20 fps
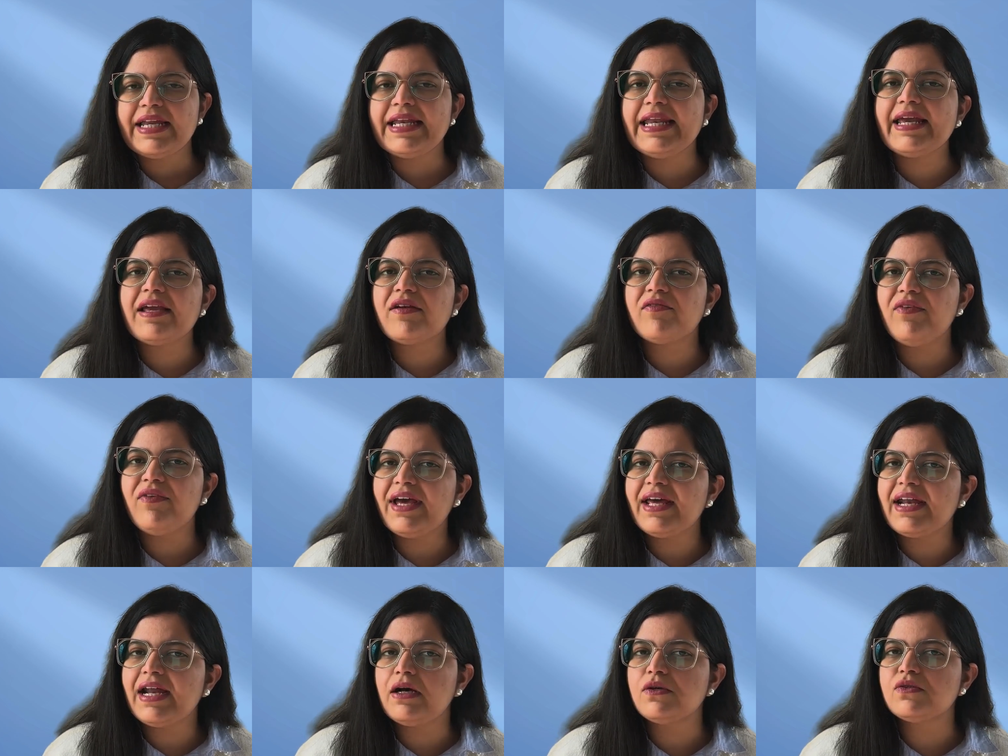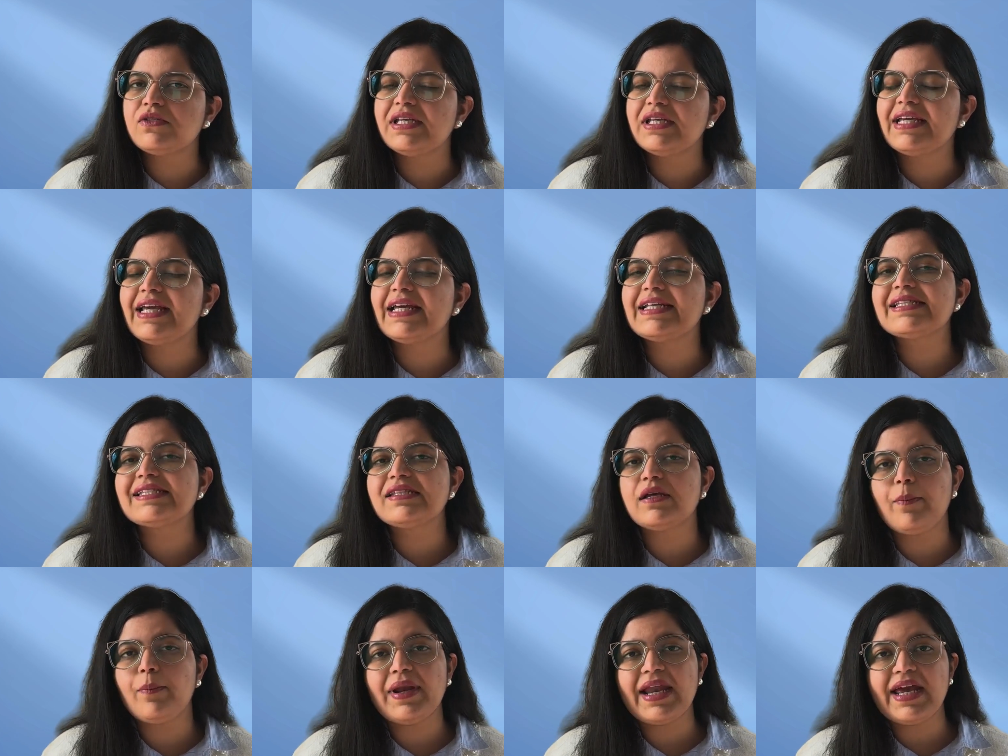like warehousing and
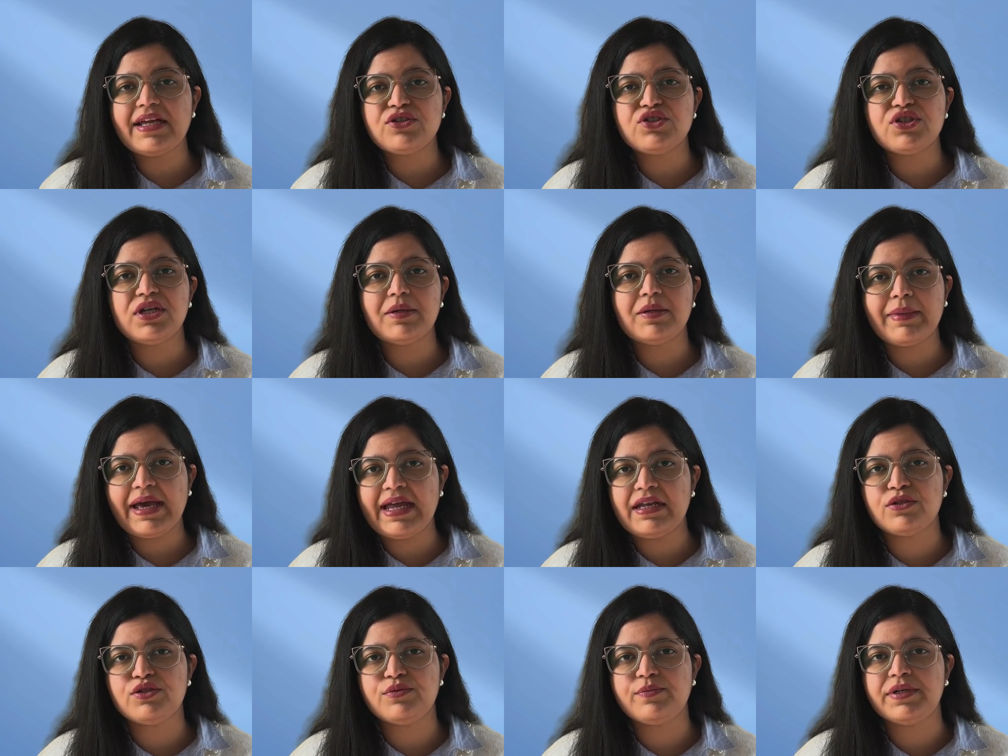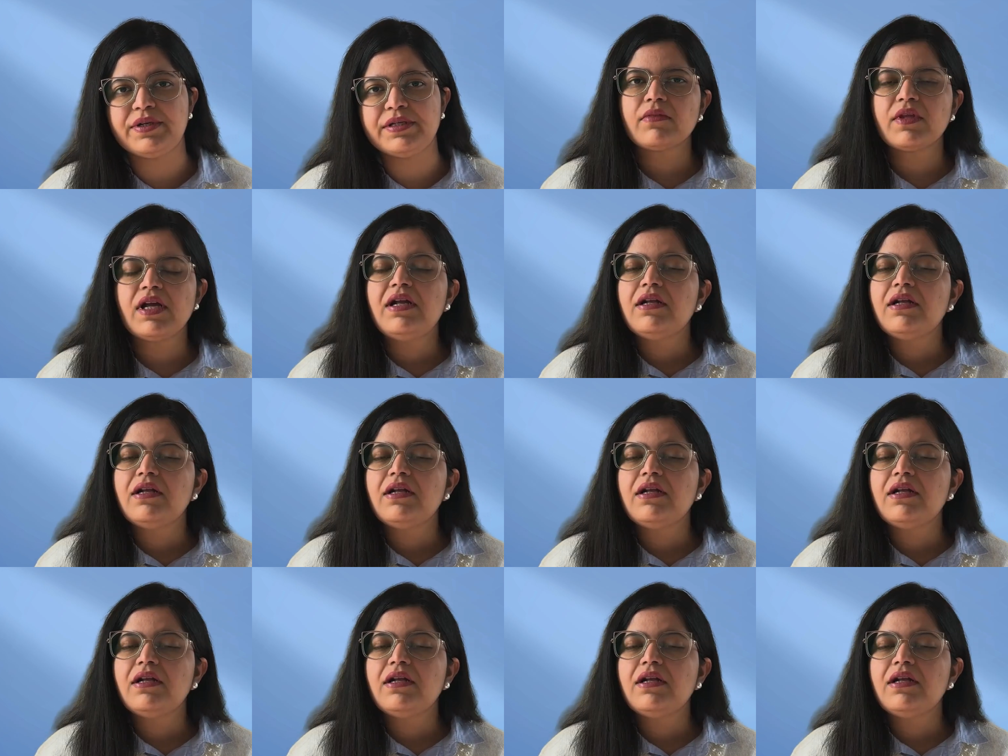supply chain management.